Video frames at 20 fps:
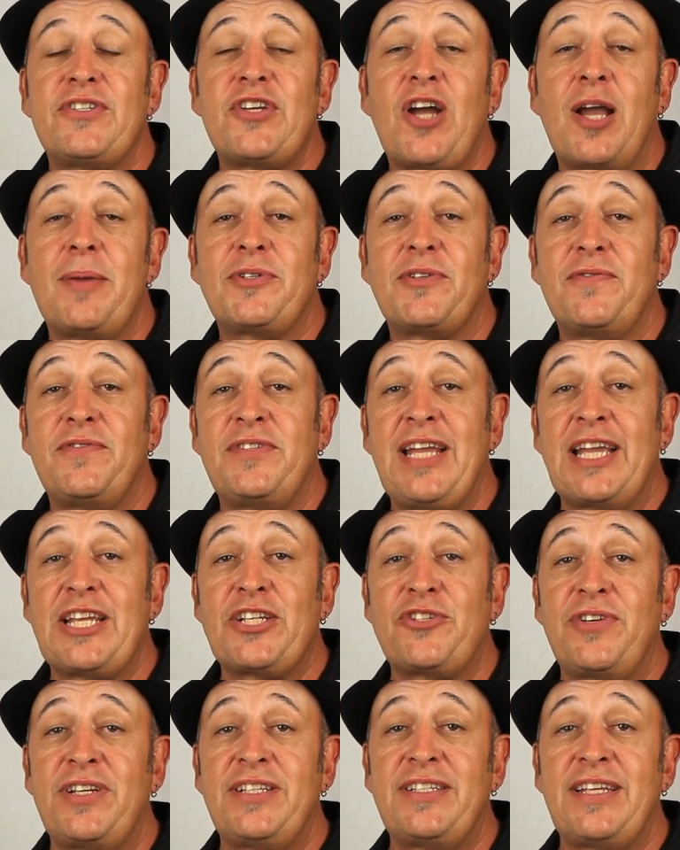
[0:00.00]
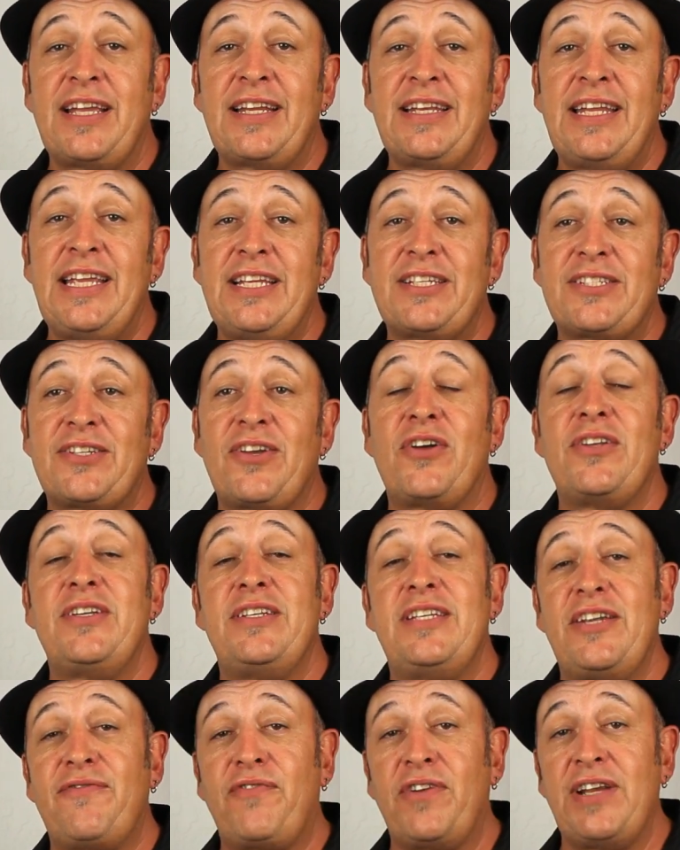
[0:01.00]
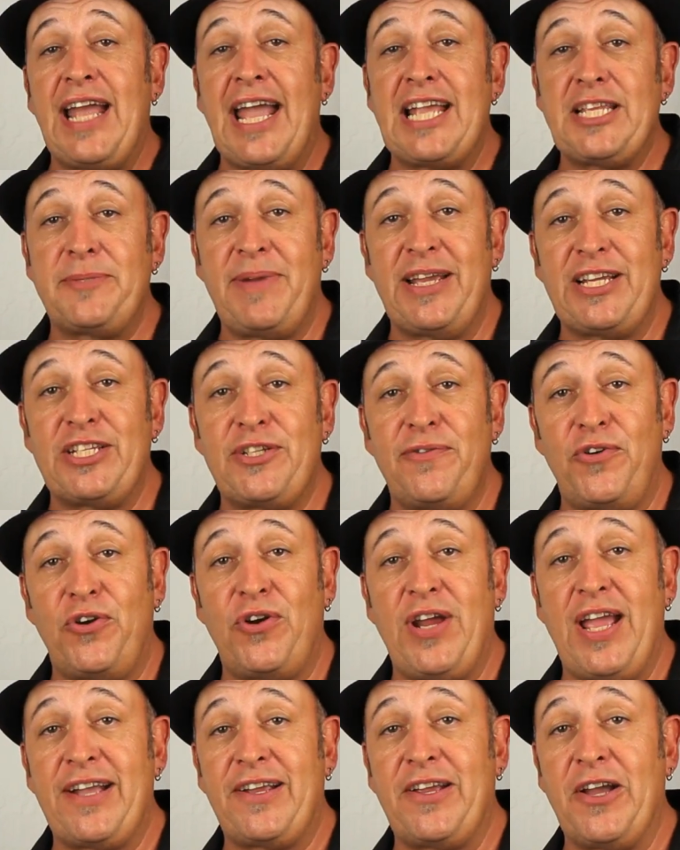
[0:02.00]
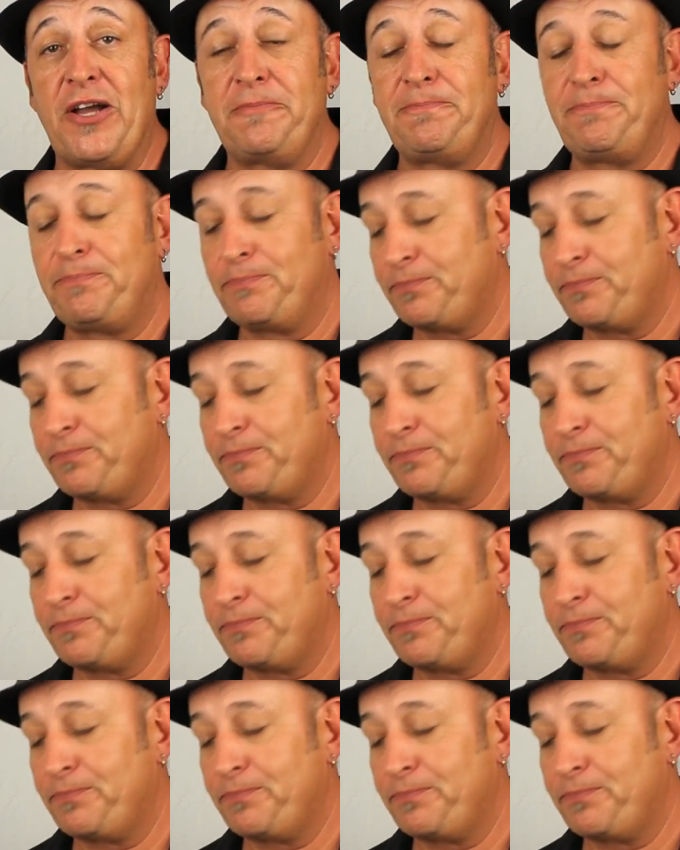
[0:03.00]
types of texturing techniques on different aspects of your haircut.